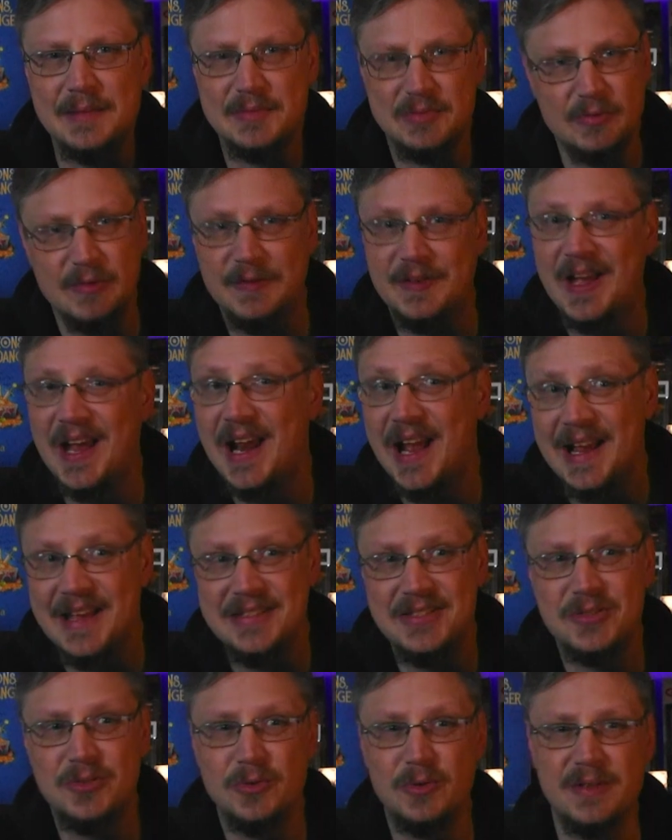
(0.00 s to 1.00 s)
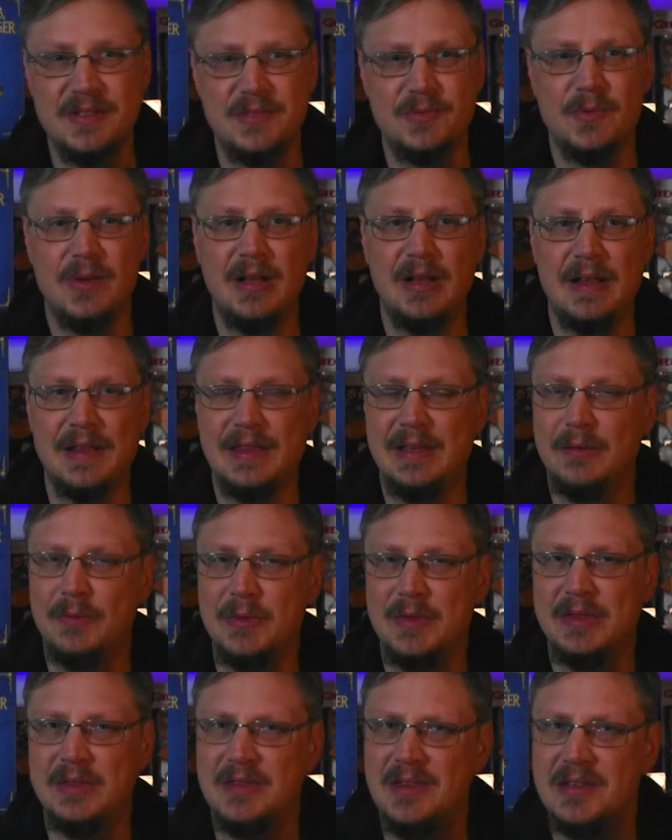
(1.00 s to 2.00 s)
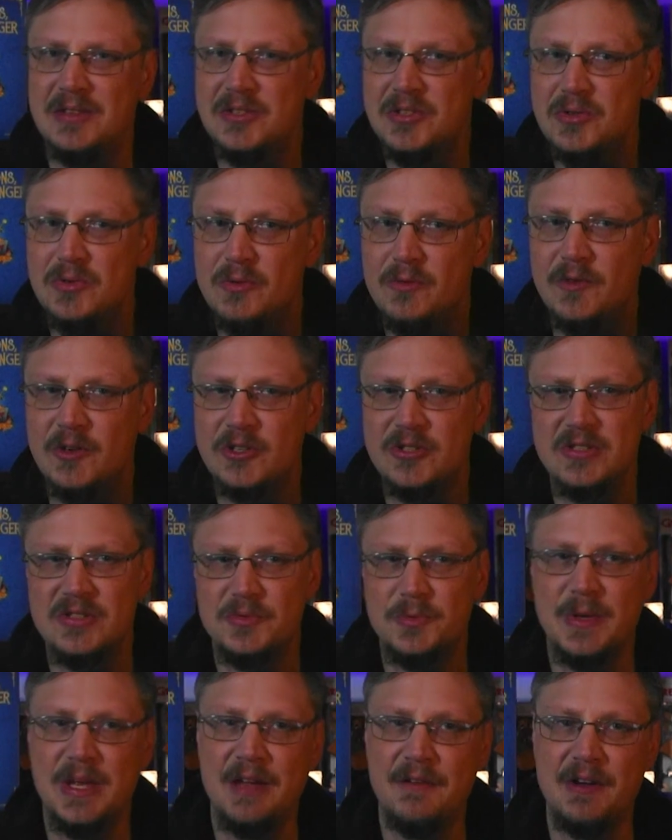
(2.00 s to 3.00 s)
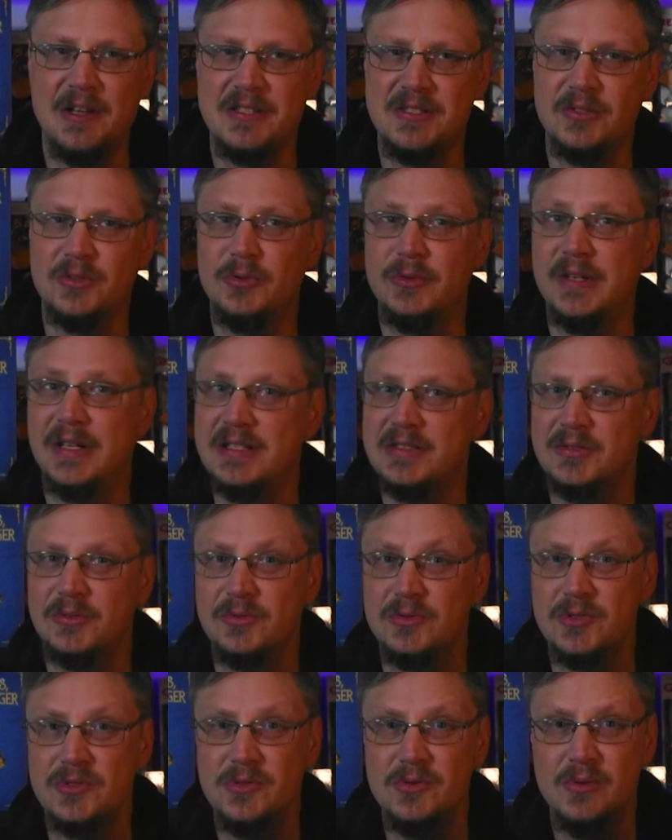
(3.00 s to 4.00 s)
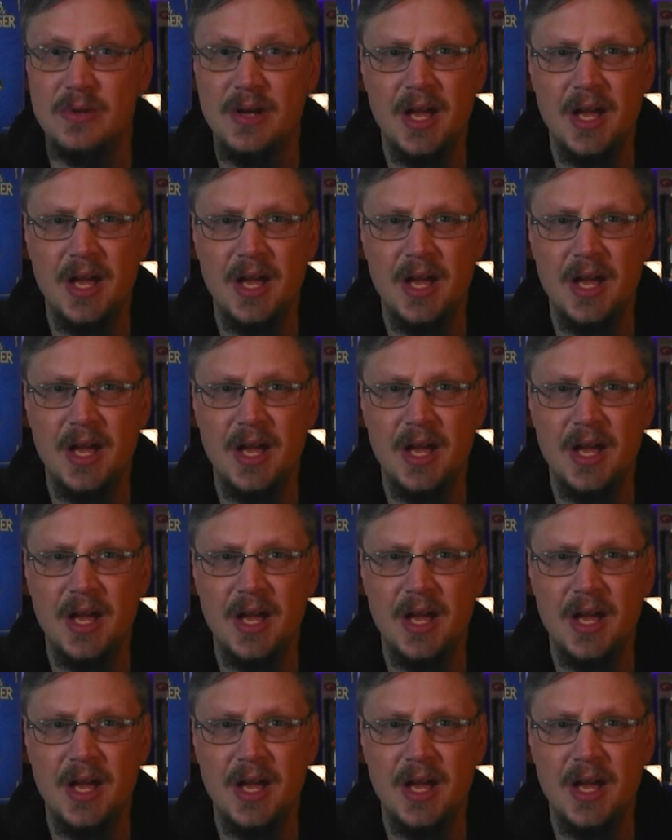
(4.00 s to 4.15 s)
We've got Ice Cool as well. I think with the 2 versions we have, Ice Cool and Ice Cool 2,